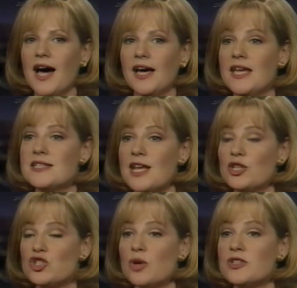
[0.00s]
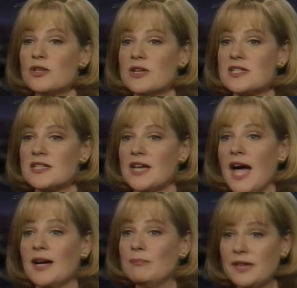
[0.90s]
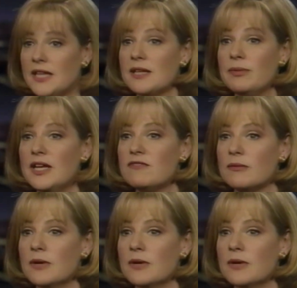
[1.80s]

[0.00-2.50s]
He said it so seriously, I completely believed him.